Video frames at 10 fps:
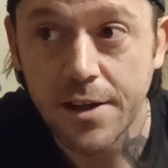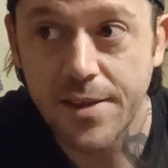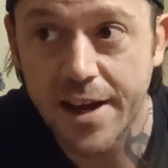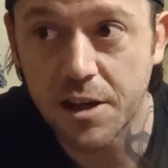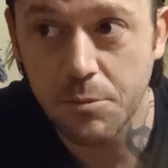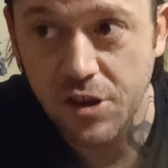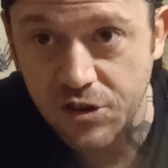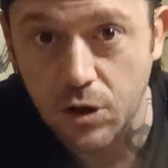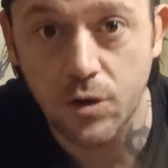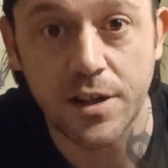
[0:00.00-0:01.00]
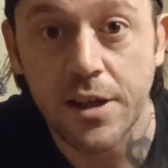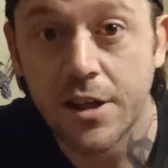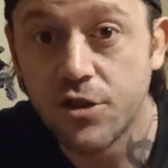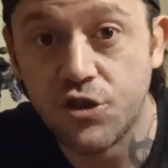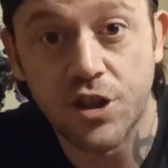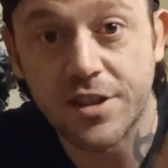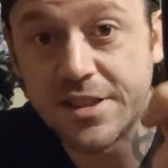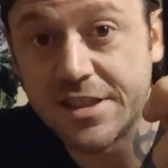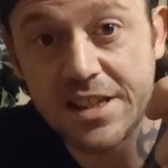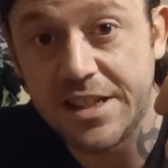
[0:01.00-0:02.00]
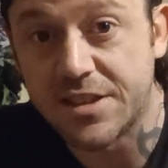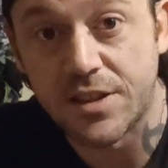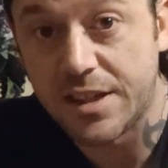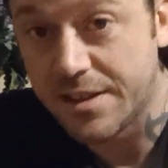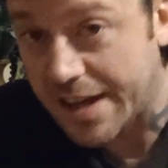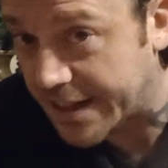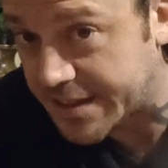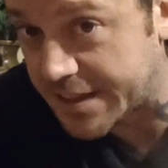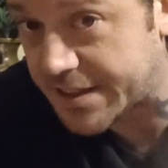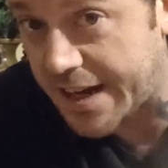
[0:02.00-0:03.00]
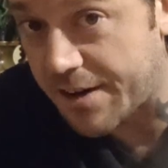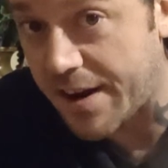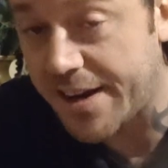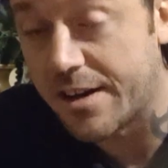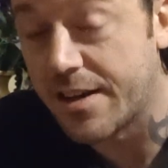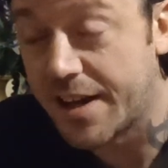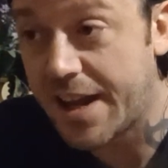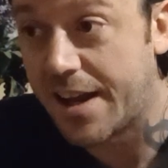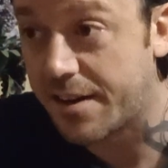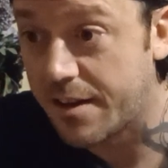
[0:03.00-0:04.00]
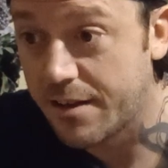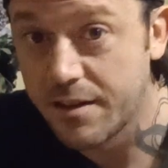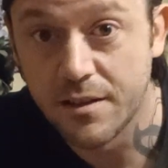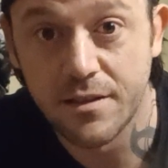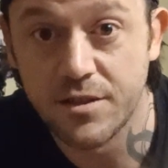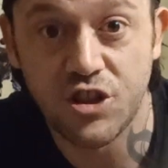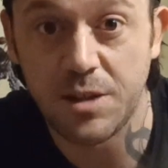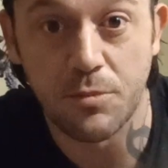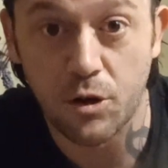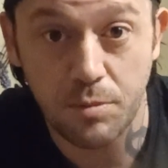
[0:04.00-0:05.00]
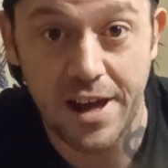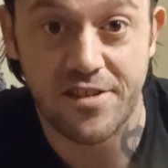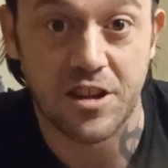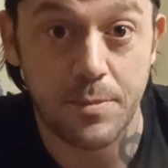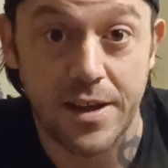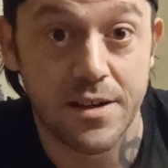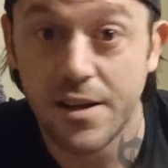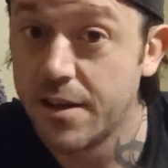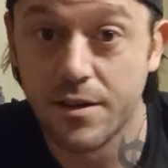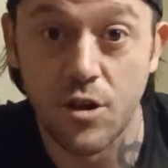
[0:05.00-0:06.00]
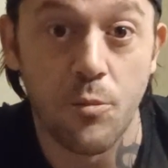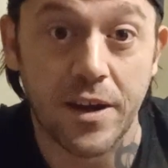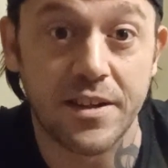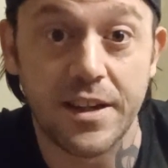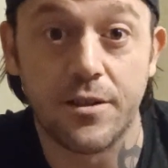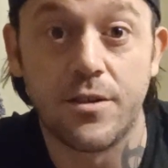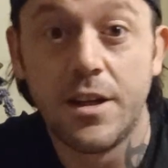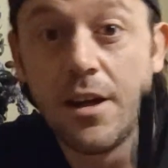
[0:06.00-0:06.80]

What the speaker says: That can be stolen just as easily as this guy right here. Again, cheap little plastic pen, no big deal.